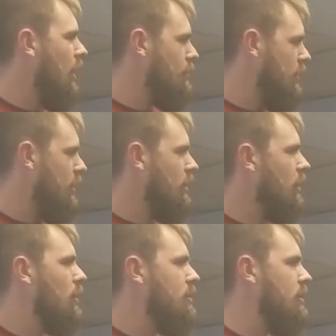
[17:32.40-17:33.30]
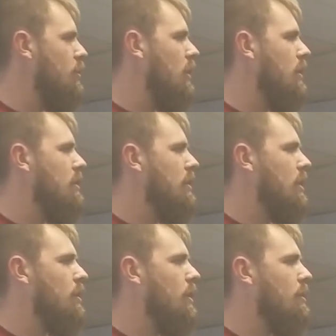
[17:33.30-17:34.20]
option is like the hosted wallet. It's
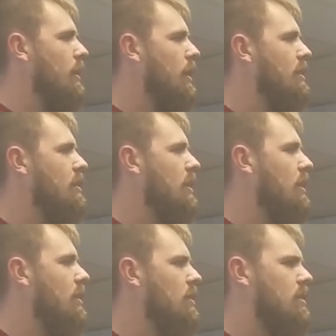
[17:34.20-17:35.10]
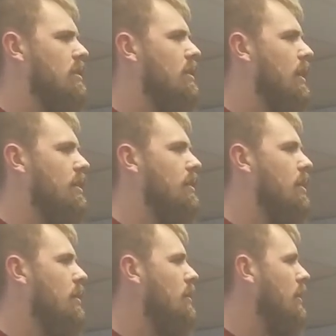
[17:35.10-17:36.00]
like Coinbase and there's I don't
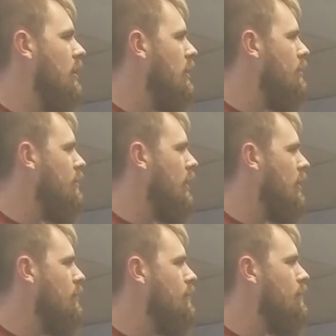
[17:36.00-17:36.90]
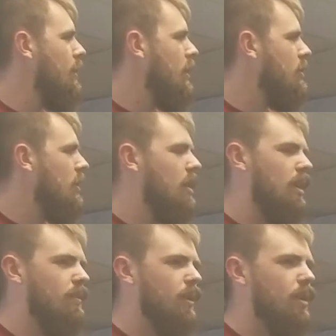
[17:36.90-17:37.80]
know uh, I think
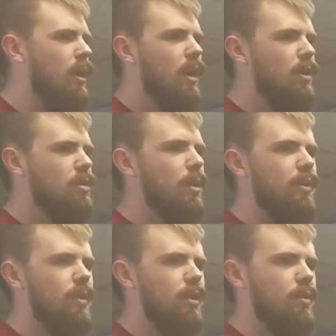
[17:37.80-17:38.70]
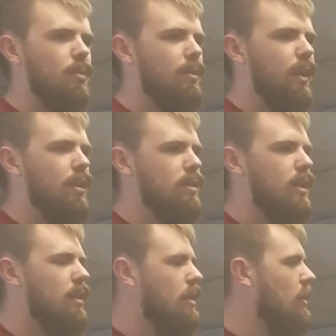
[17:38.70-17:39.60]
blockchain.info. There's quite a few different providers
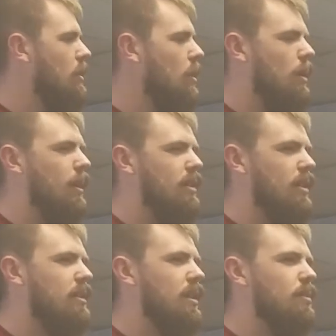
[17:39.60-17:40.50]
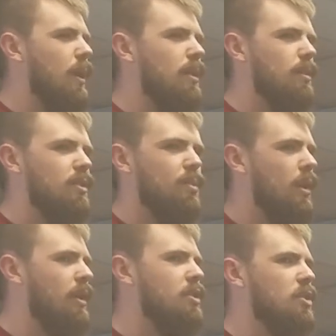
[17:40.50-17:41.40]
out there. Coinbase I'd say is probably the most
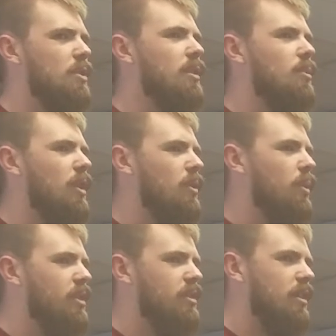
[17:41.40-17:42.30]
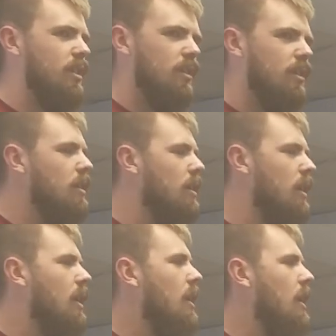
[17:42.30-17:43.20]
well insured and well well secured.
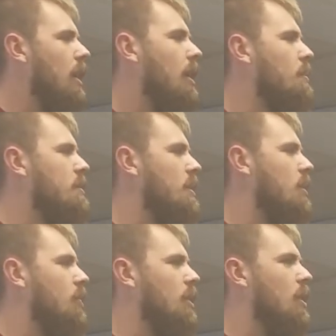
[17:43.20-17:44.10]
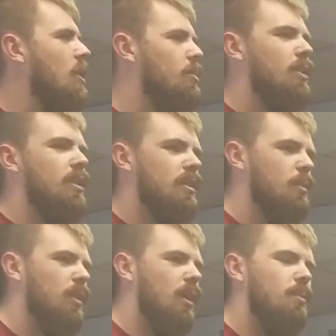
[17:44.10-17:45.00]
Um, so if you're going to put it
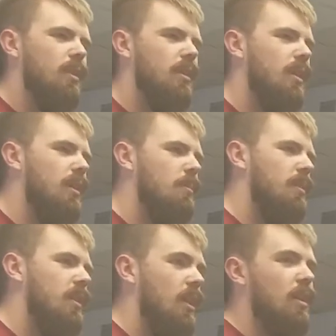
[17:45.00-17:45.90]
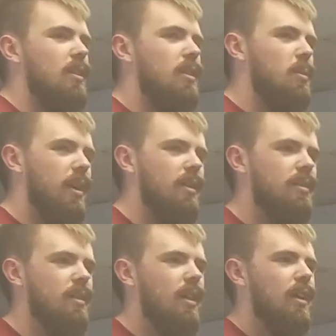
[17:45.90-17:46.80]
somewhere, I put it there. But they are in the
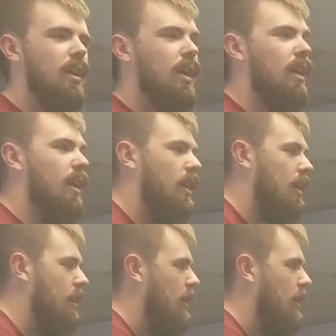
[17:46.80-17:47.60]
U.S. and